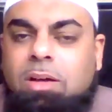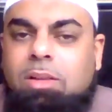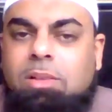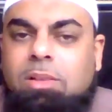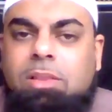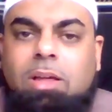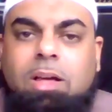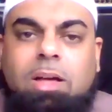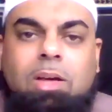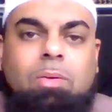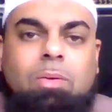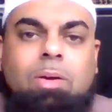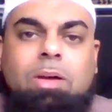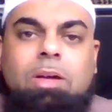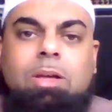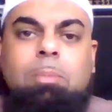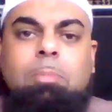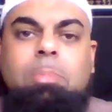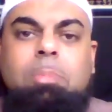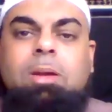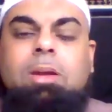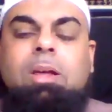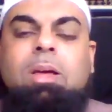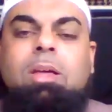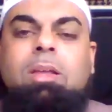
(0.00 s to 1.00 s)
Allahu
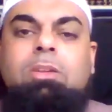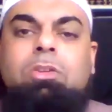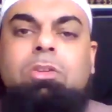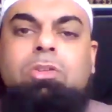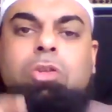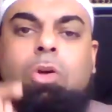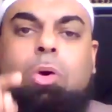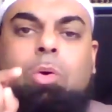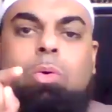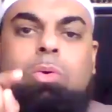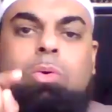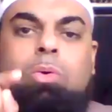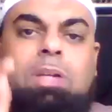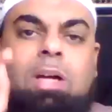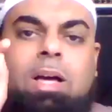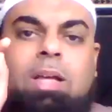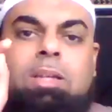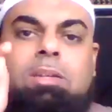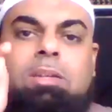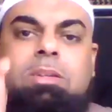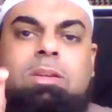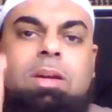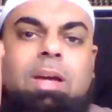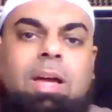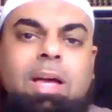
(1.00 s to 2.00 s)
Akbar. Don't
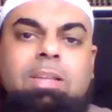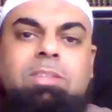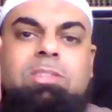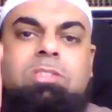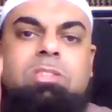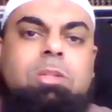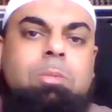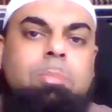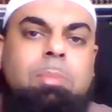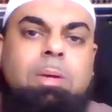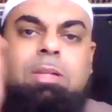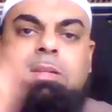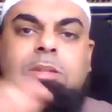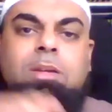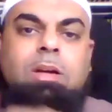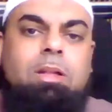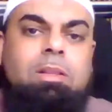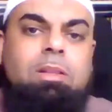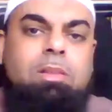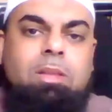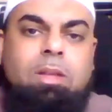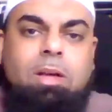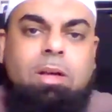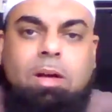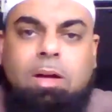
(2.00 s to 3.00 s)
underestimate
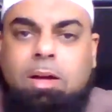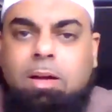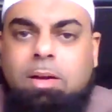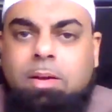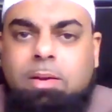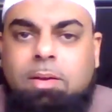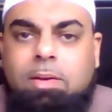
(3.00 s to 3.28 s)
Allah.